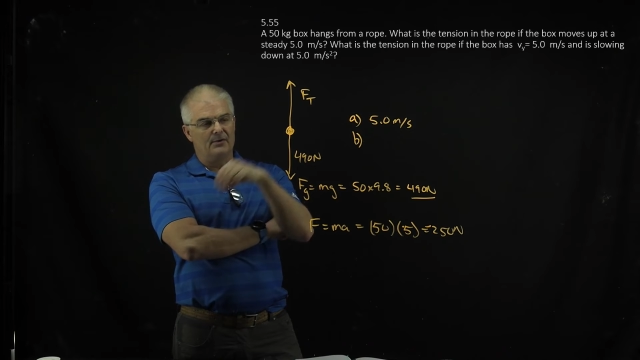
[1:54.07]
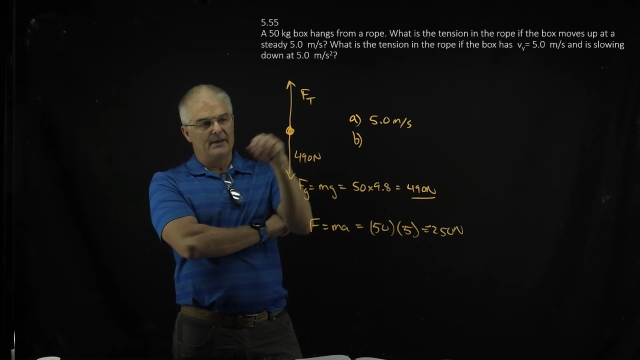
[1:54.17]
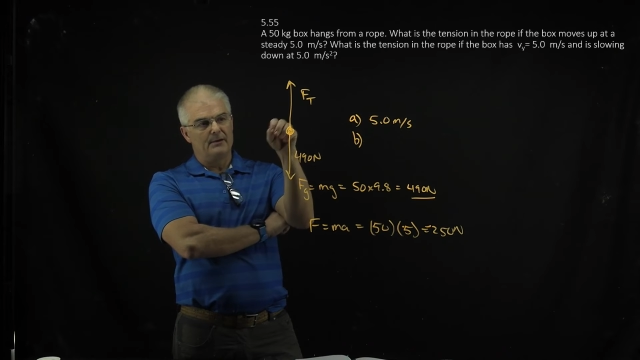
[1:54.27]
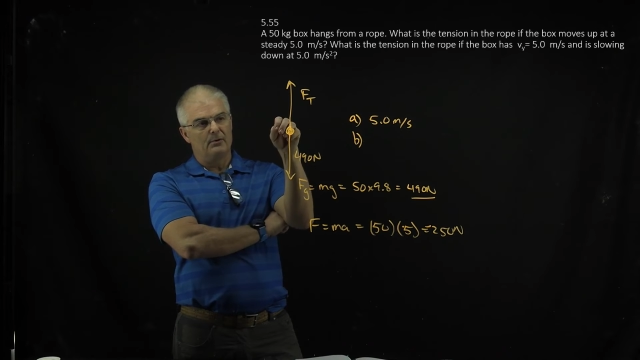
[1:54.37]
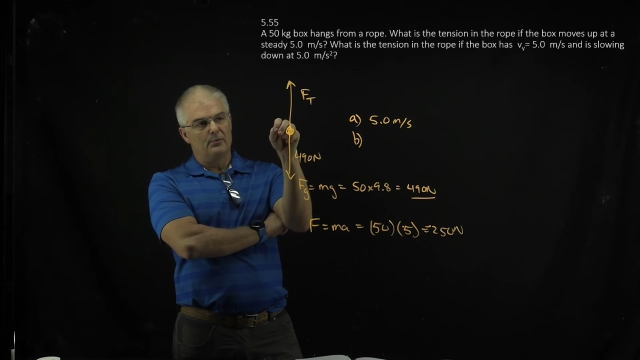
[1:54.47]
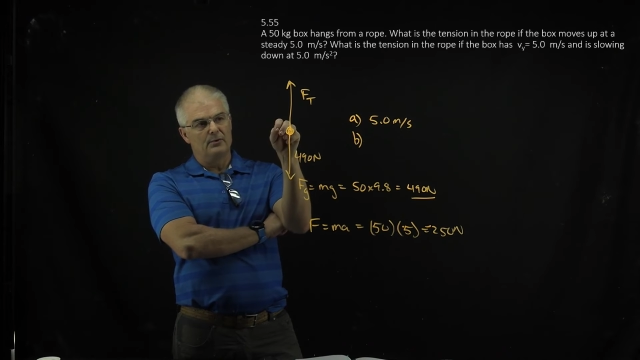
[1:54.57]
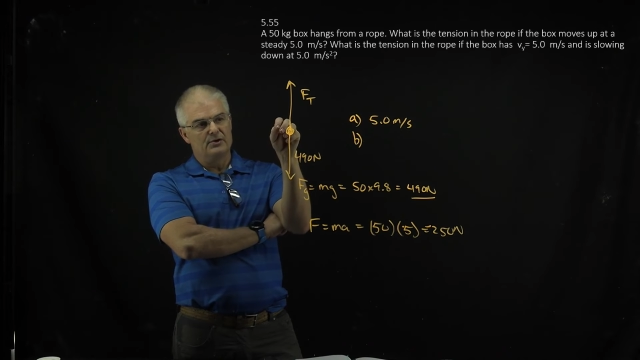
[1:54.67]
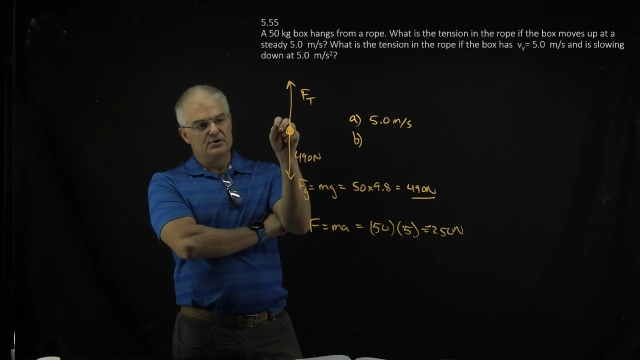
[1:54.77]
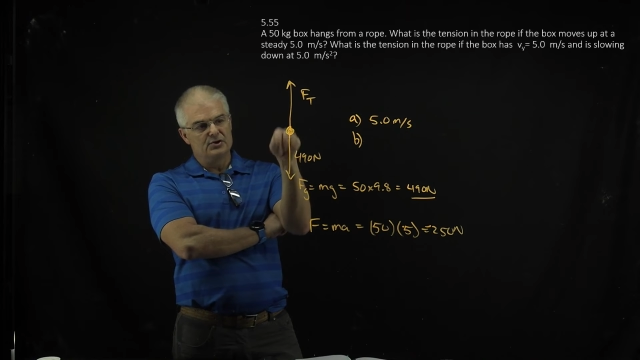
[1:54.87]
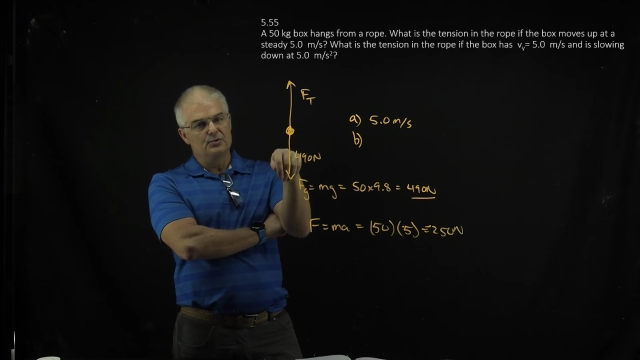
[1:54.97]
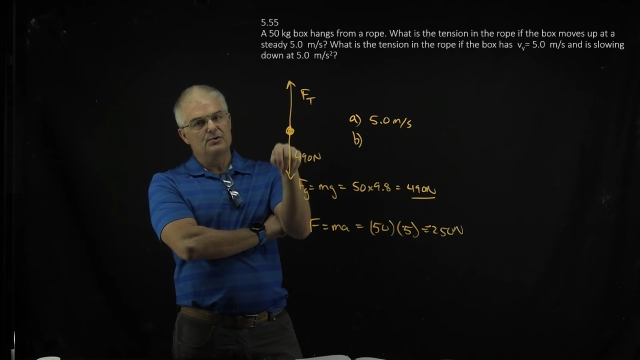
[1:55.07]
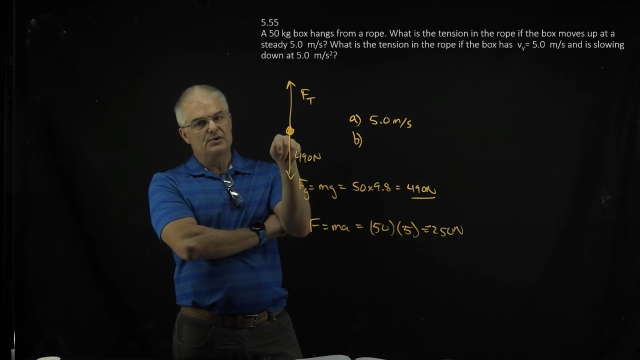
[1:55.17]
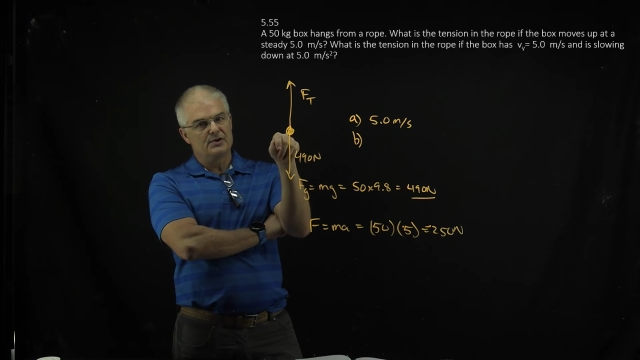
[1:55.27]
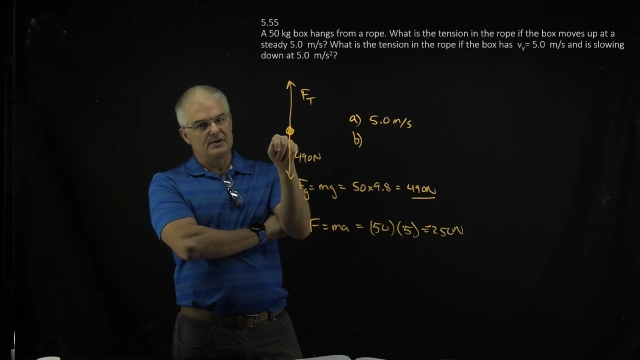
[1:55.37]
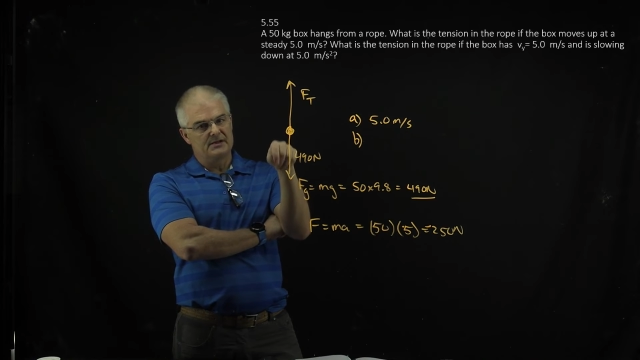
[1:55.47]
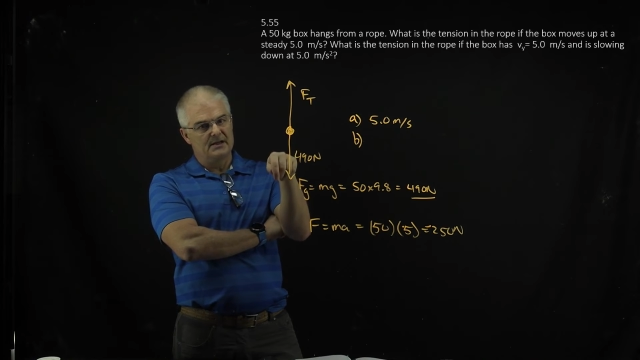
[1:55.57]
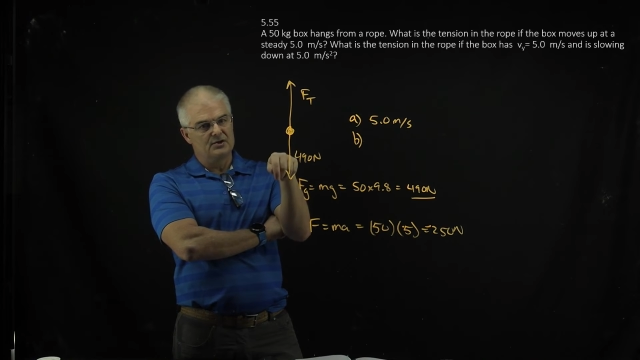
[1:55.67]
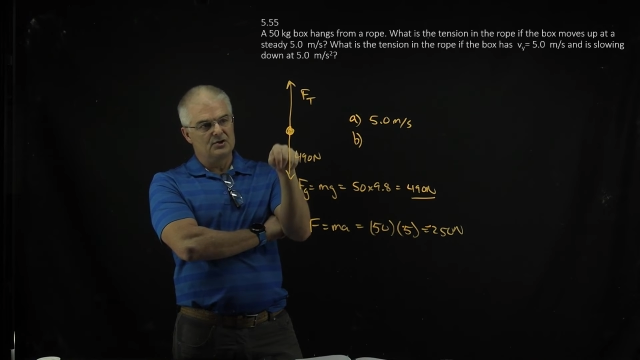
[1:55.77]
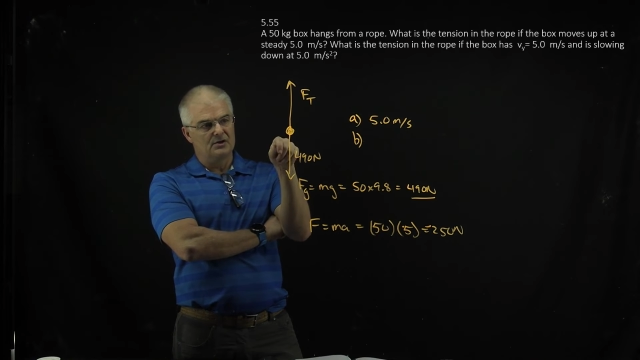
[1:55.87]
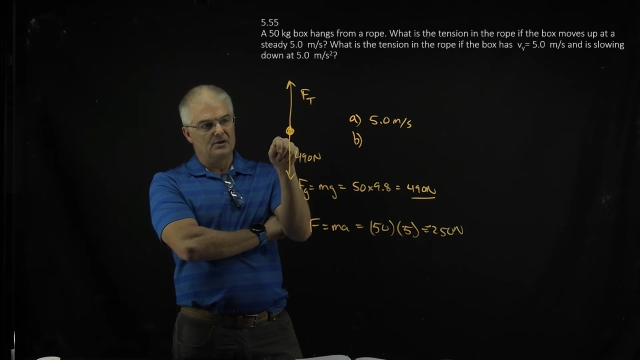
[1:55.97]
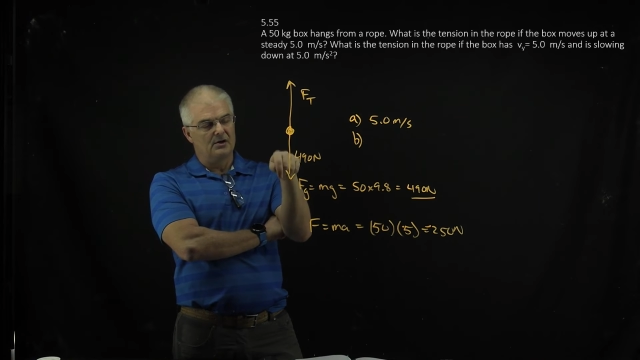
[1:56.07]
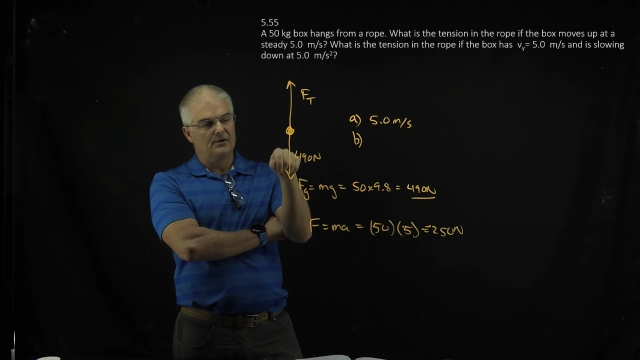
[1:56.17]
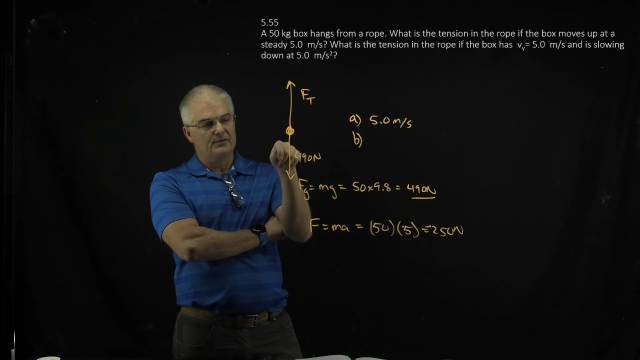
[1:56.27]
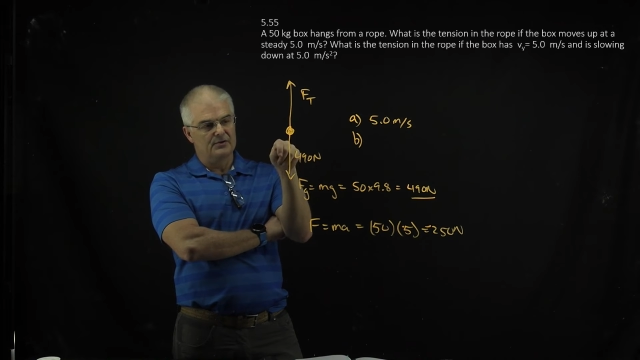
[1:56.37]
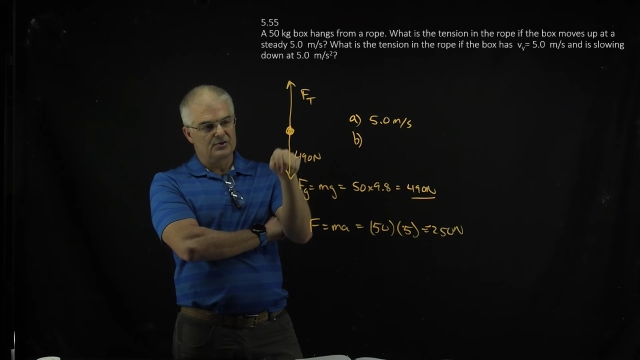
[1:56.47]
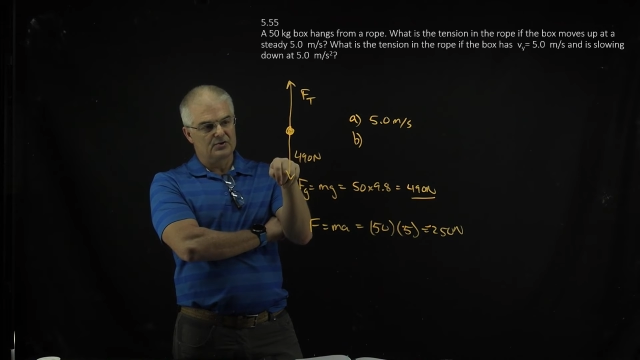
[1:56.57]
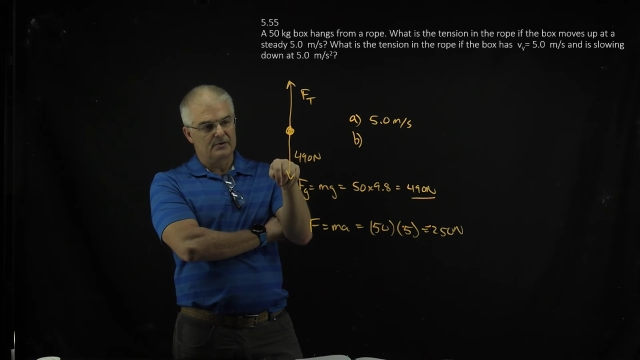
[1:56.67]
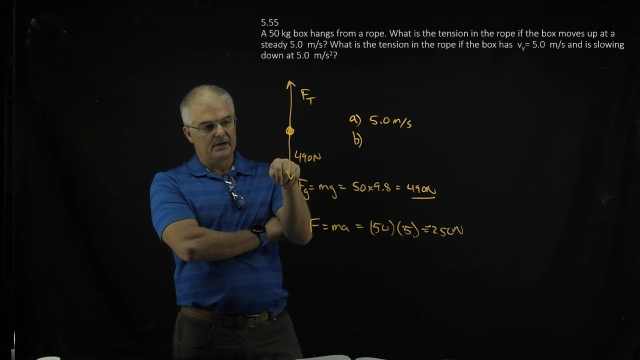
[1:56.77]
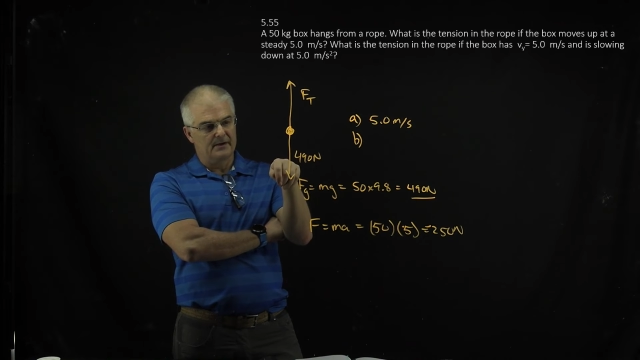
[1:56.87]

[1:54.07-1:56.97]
that will reduce the tension on the string